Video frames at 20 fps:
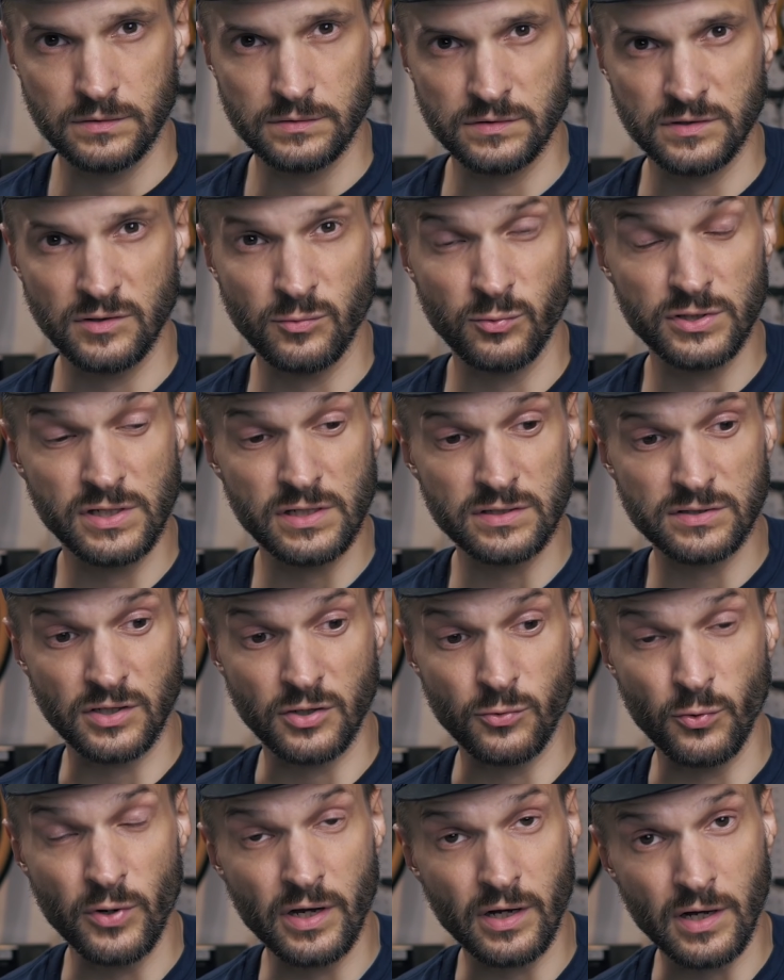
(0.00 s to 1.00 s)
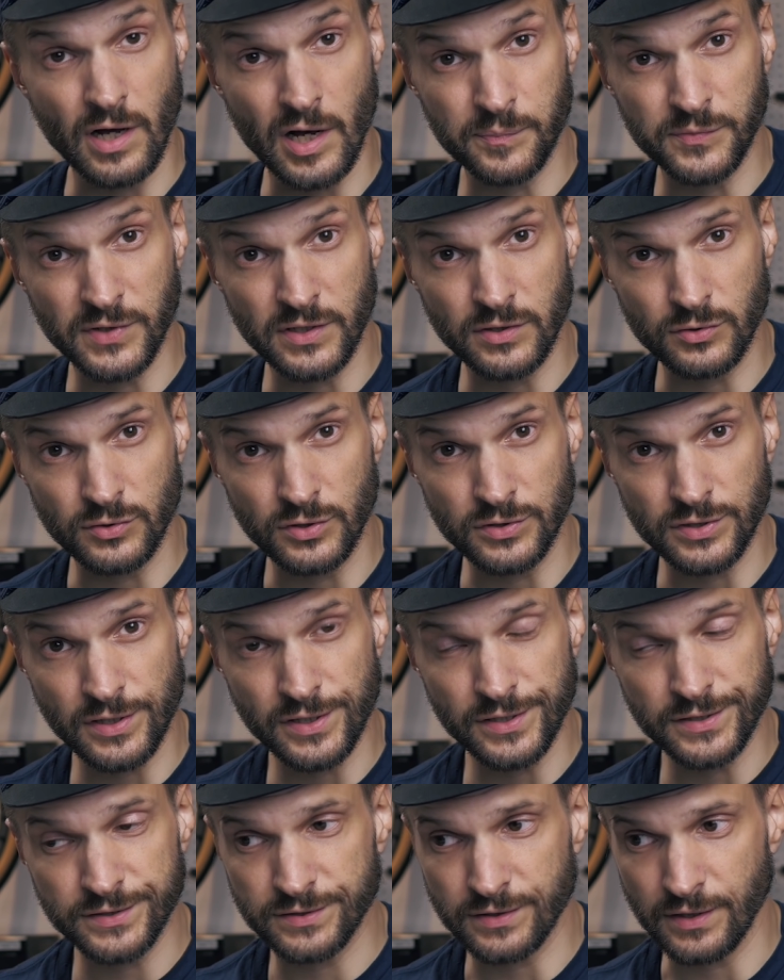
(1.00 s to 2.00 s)
So that was just a quick update on the
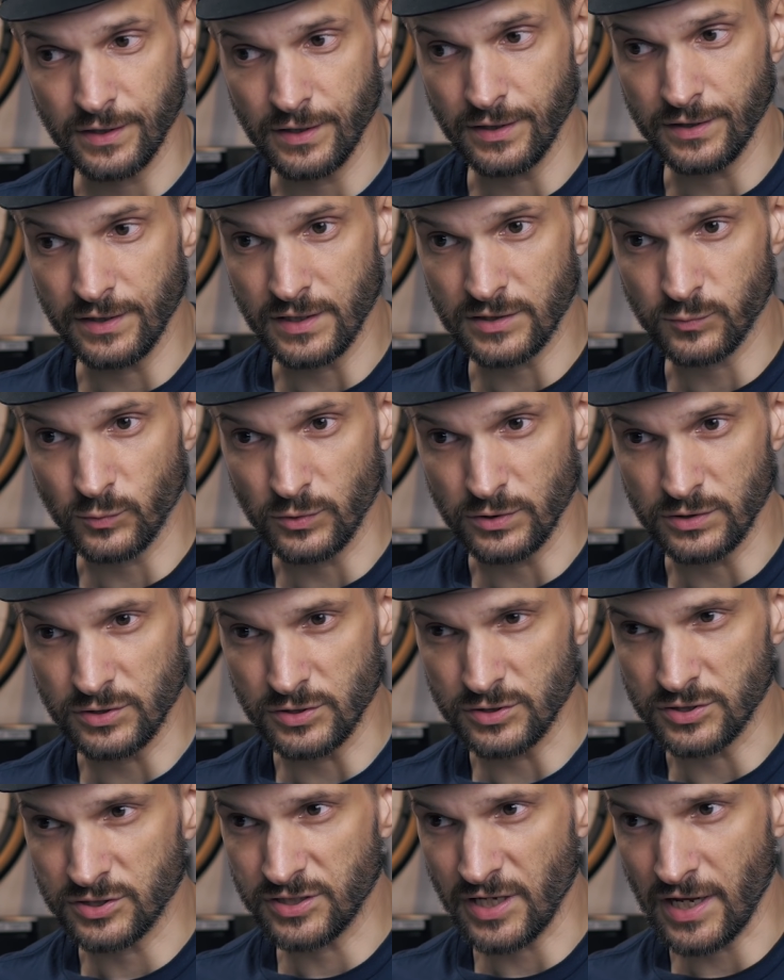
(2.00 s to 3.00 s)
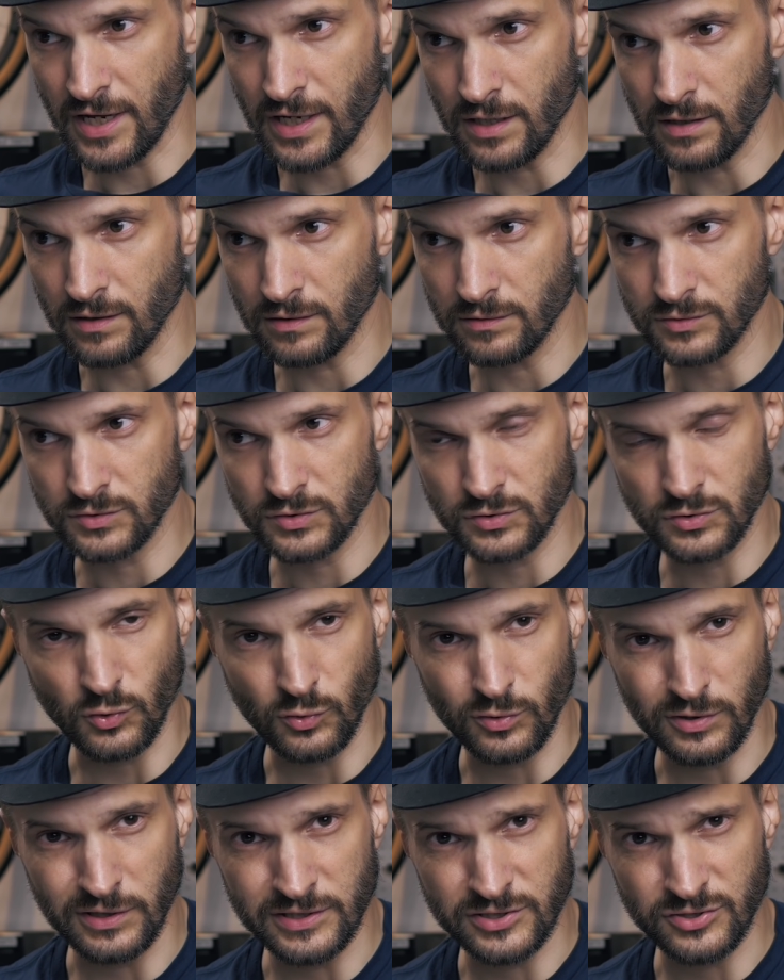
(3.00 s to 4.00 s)
tires. I just wanted to stay
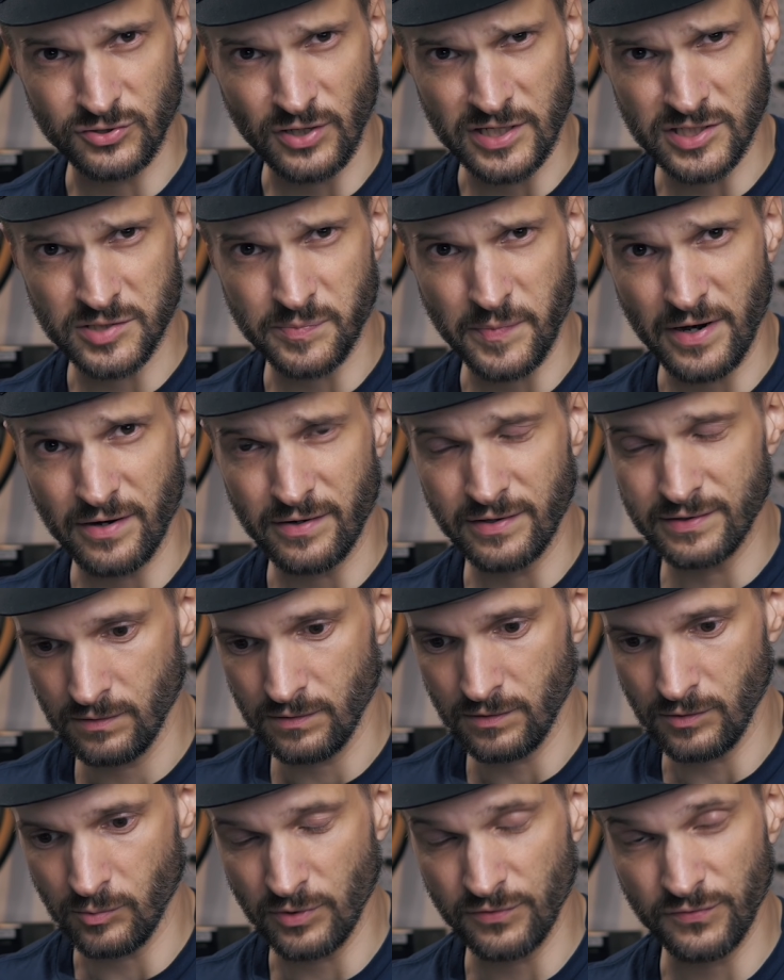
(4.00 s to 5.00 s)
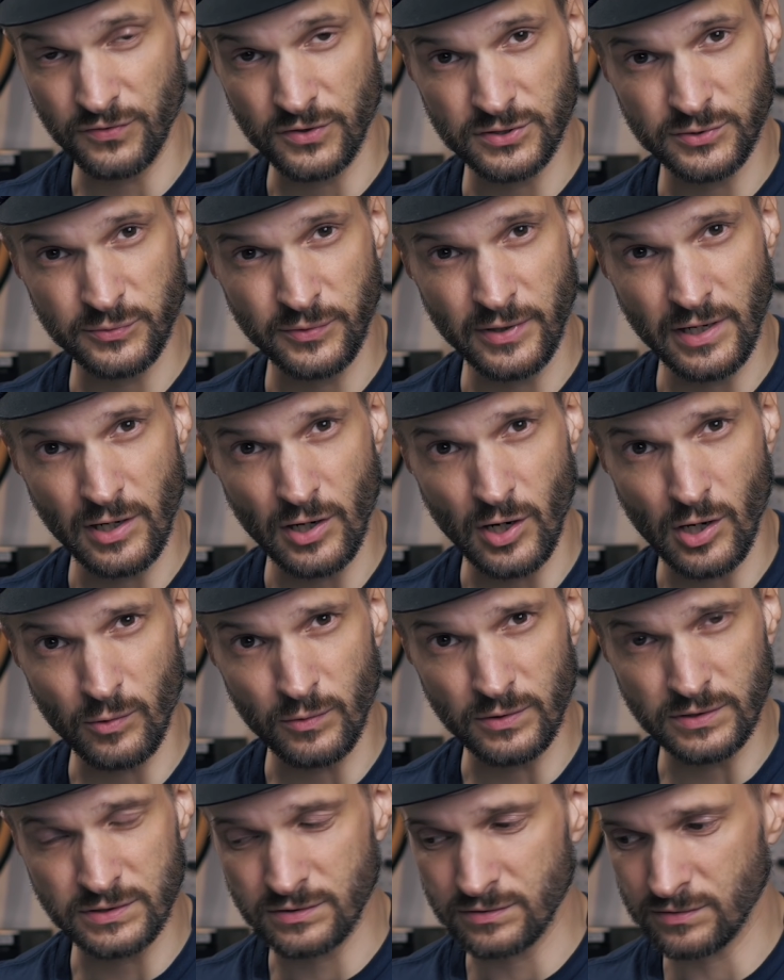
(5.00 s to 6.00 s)
totally transparent. On my first
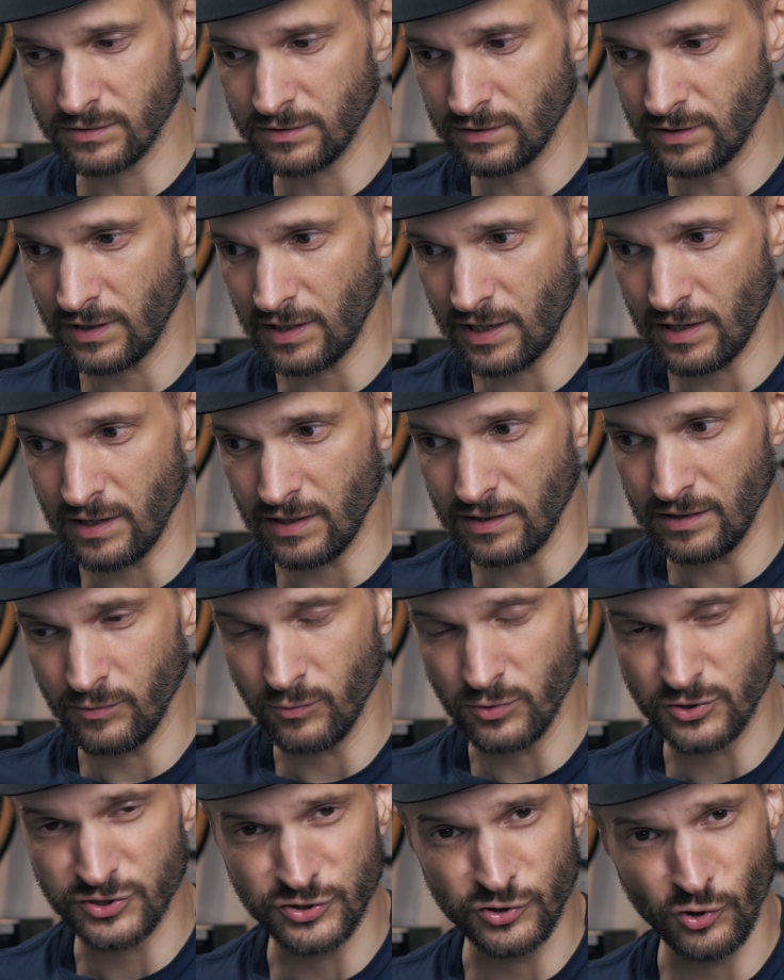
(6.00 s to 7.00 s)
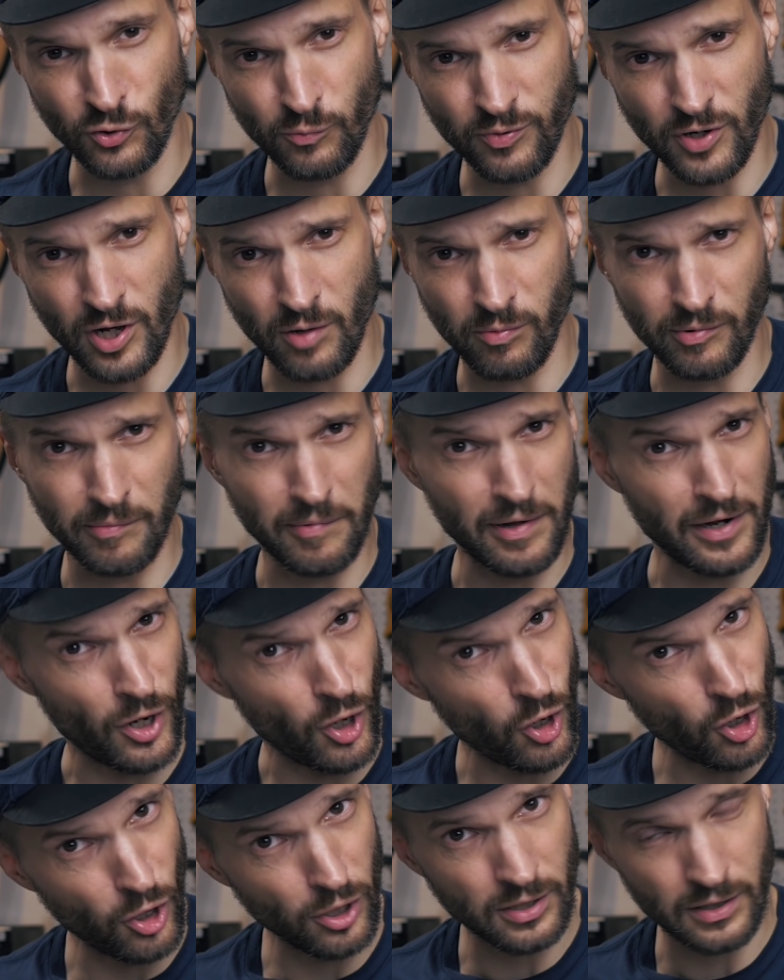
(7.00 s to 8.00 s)
video, there was no problem at
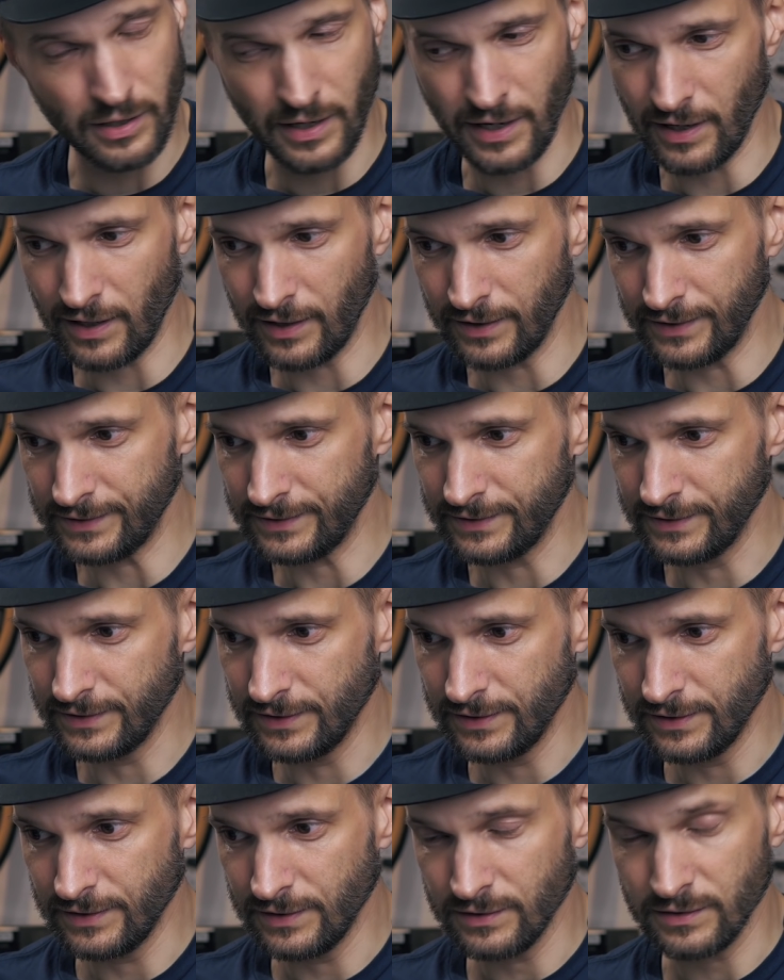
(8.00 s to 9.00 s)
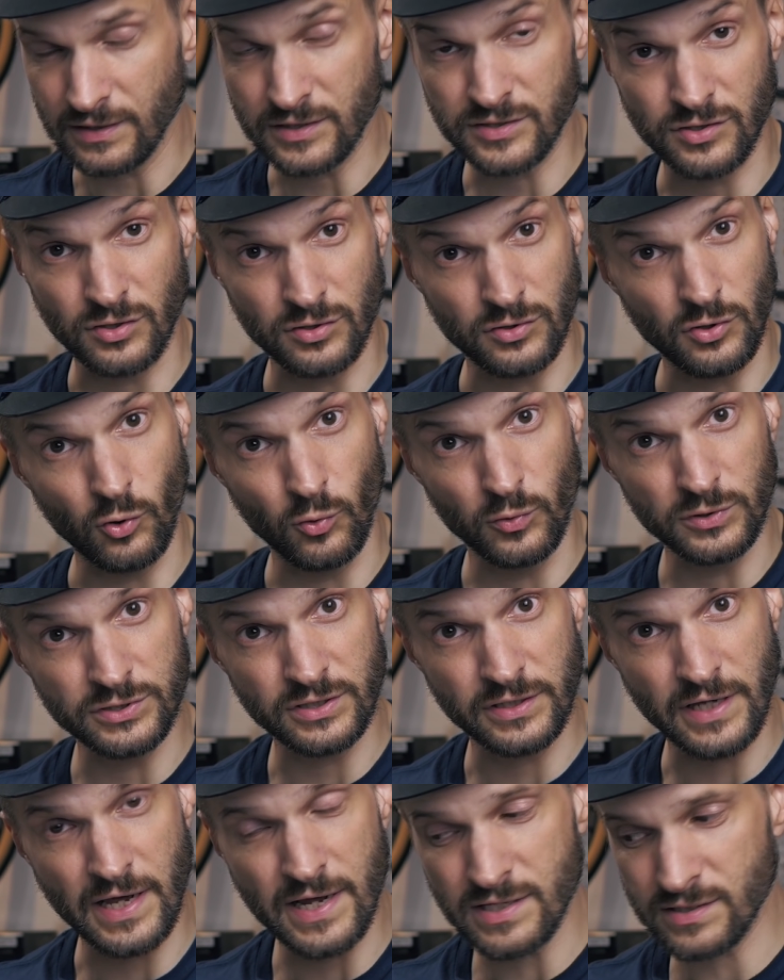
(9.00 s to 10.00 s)
all, and that's not always
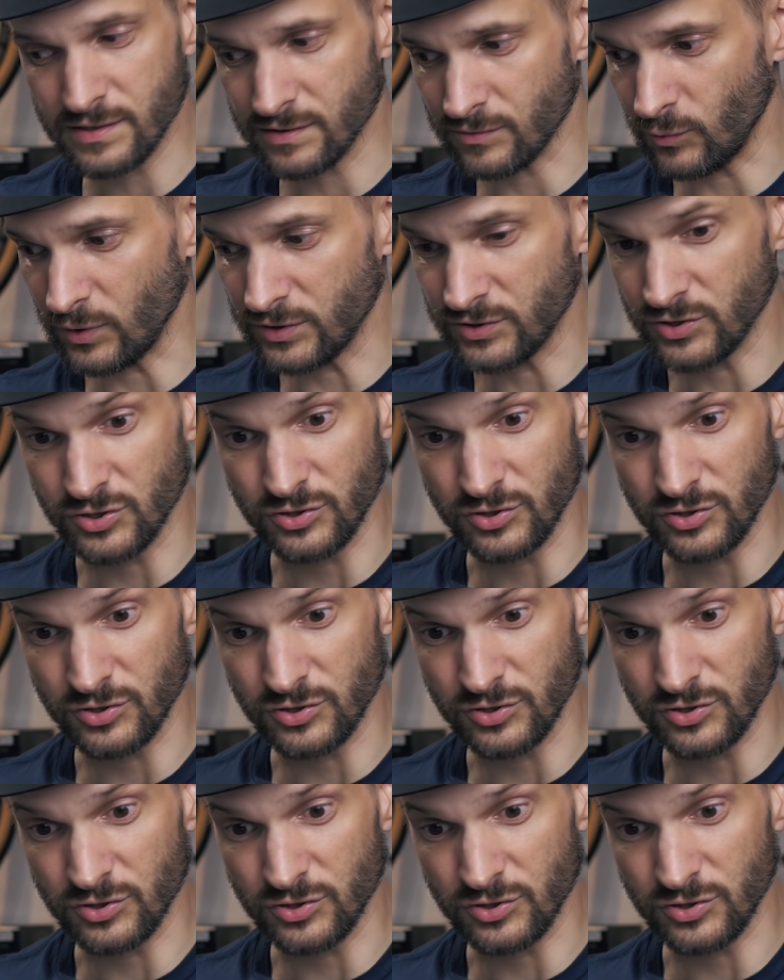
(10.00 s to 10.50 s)
the case once you